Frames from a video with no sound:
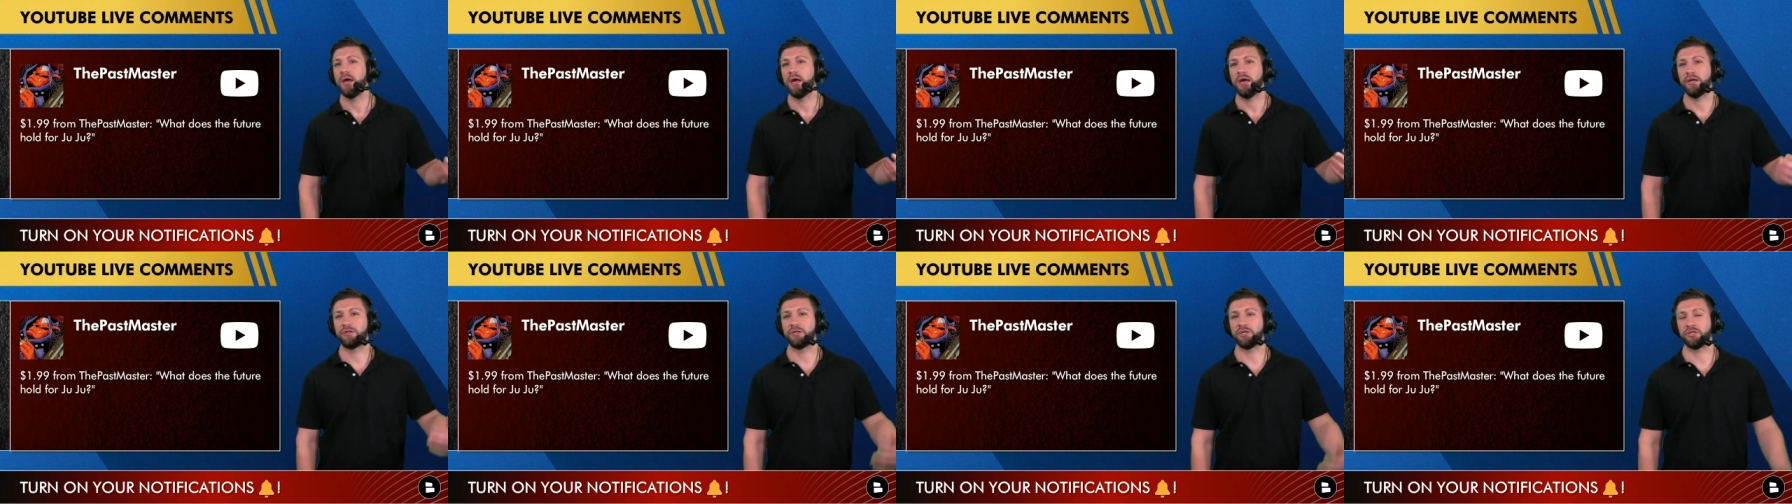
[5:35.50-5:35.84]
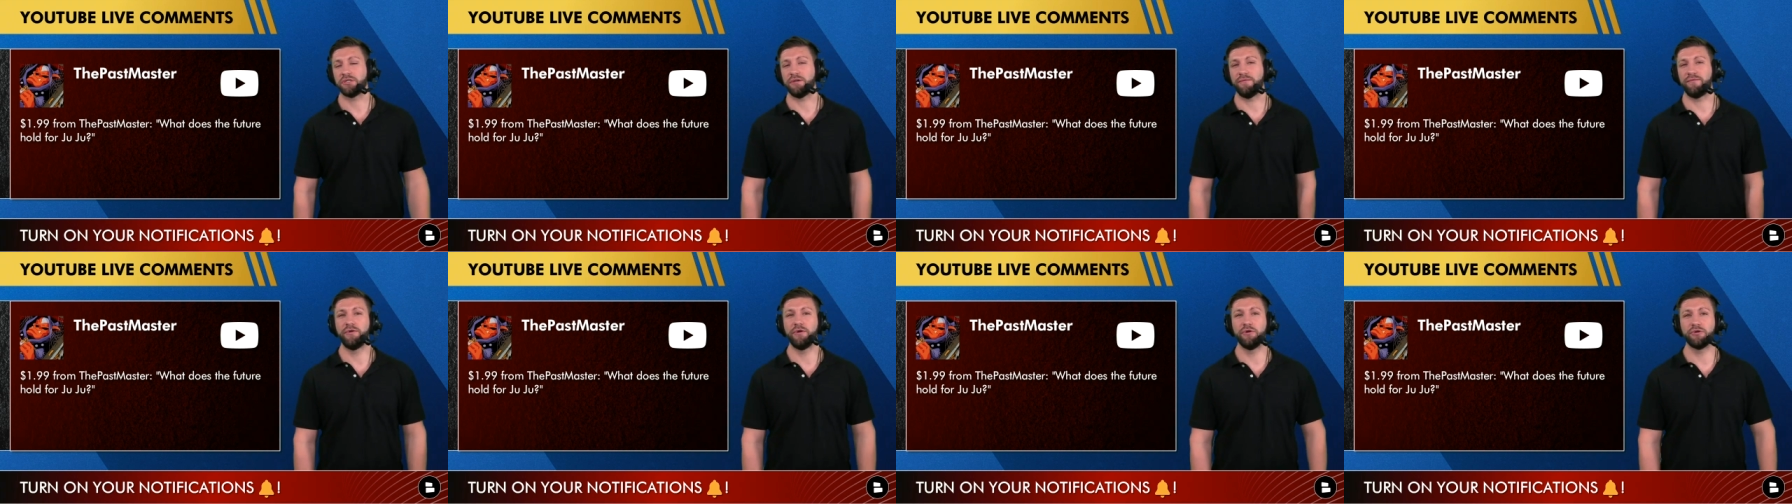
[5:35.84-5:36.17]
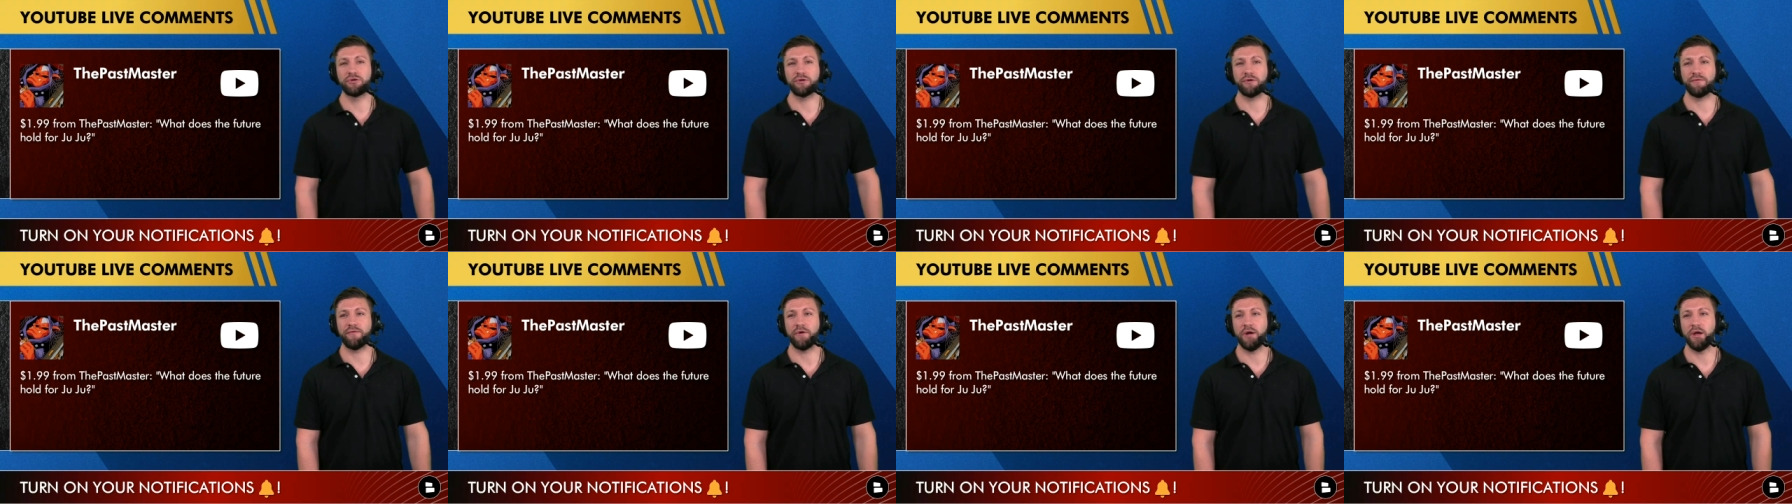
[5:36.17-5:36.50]
It's just the
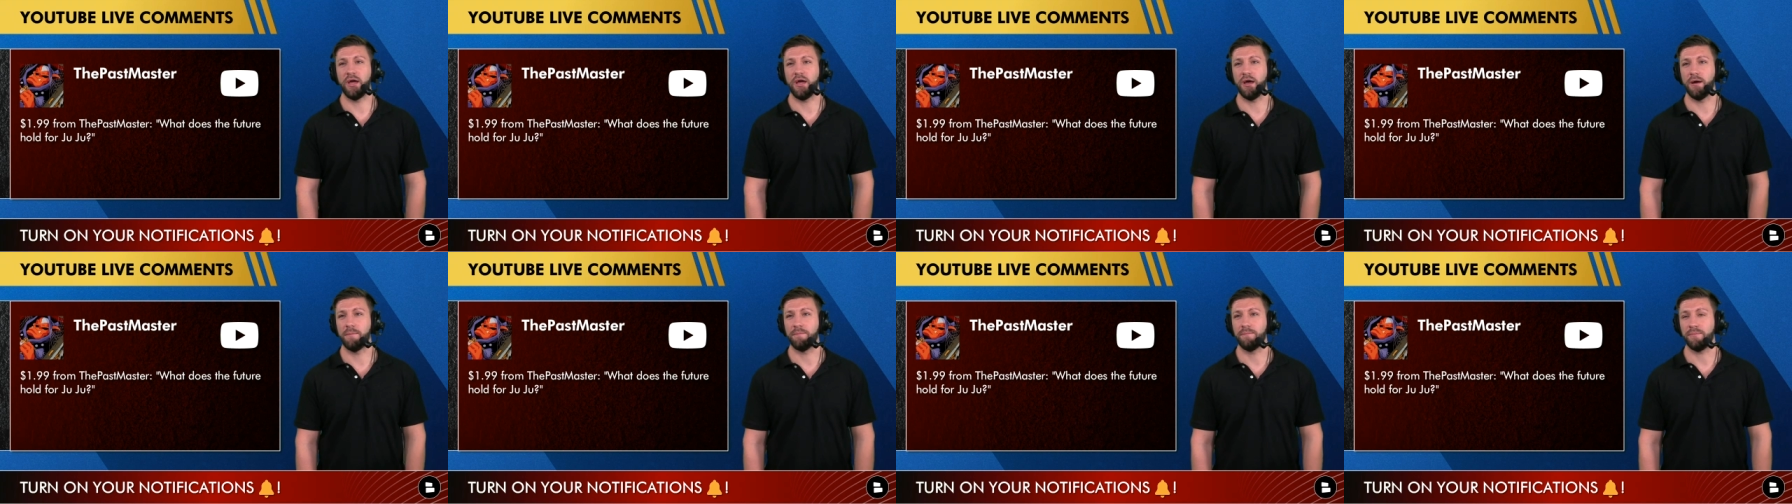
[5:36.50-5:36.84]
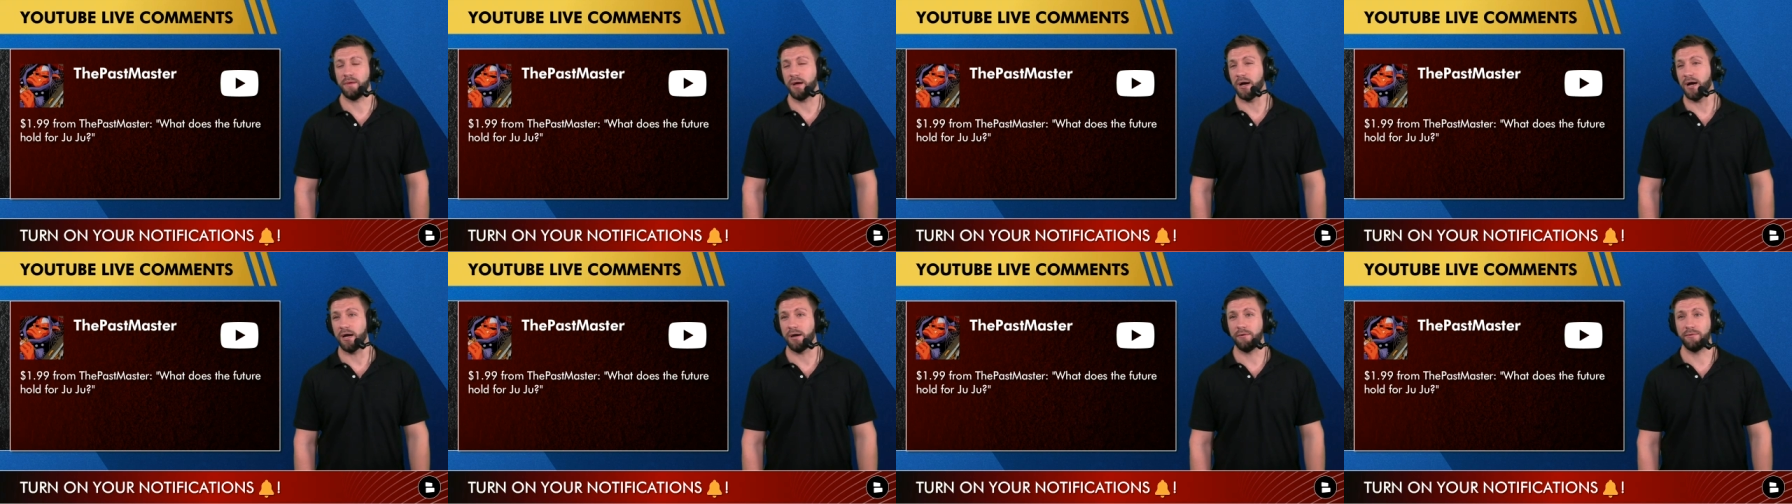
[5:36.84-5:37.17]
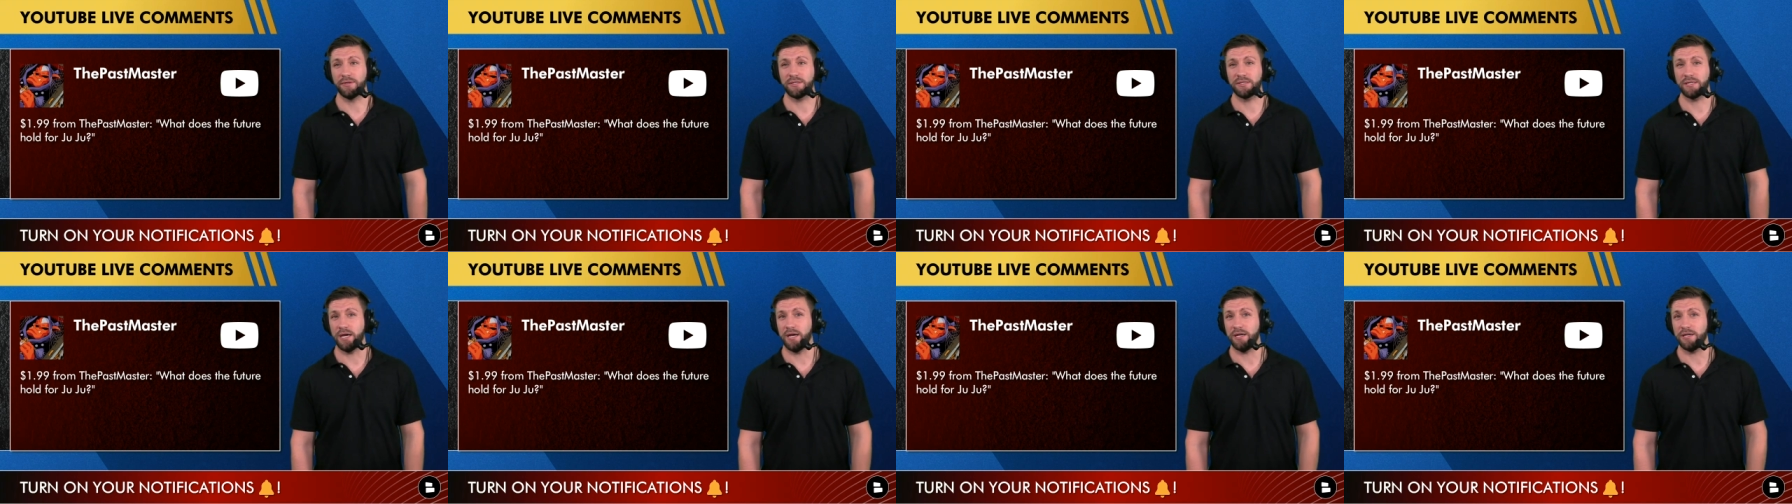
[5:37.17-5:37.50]
future for him. I
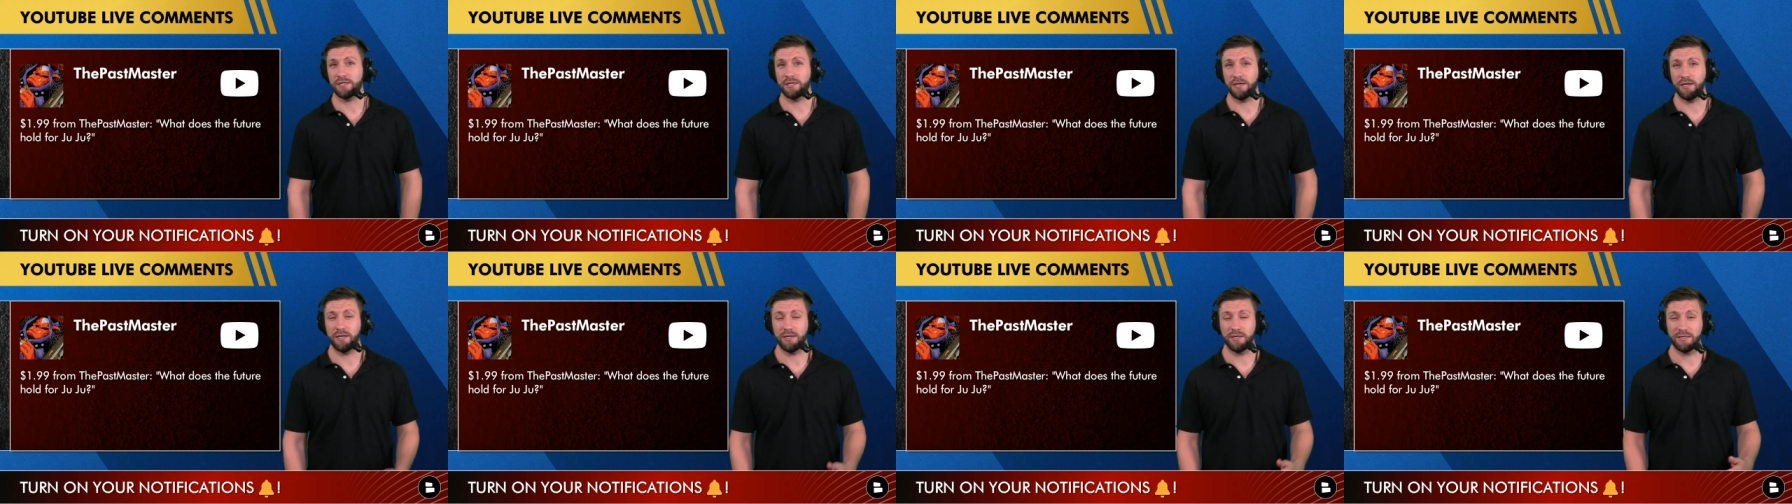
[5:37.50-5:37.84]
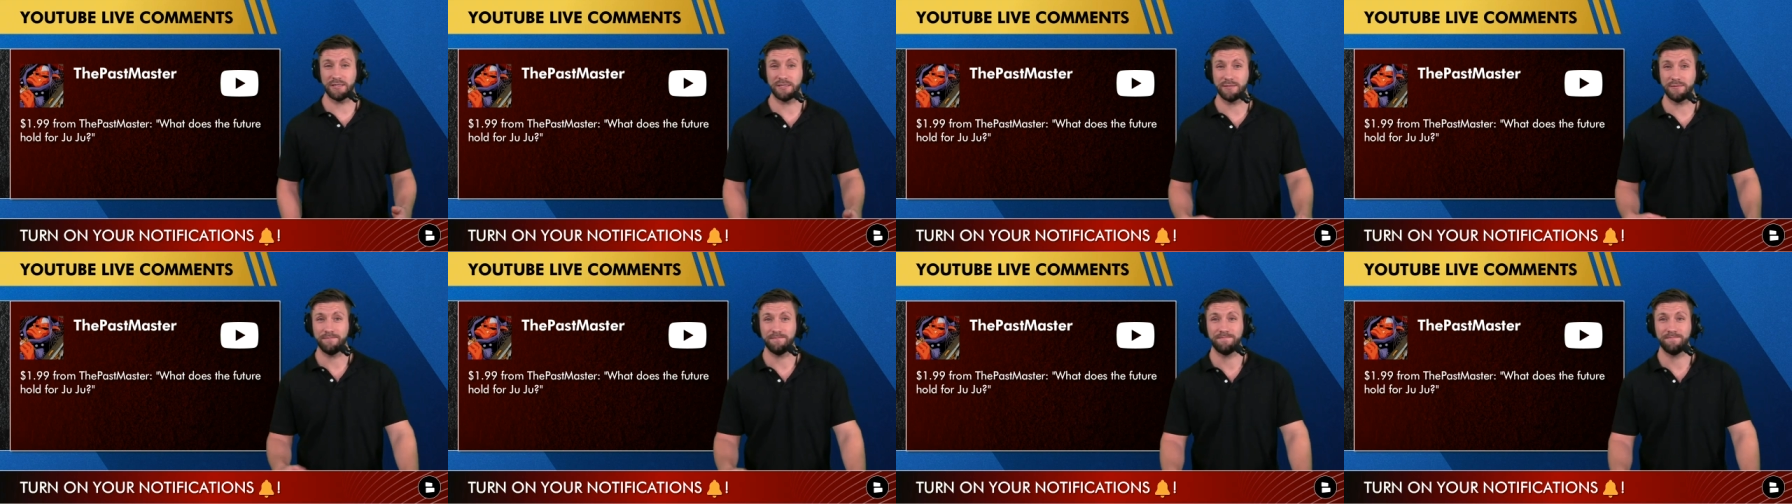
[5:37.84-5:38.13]
would say he's going to.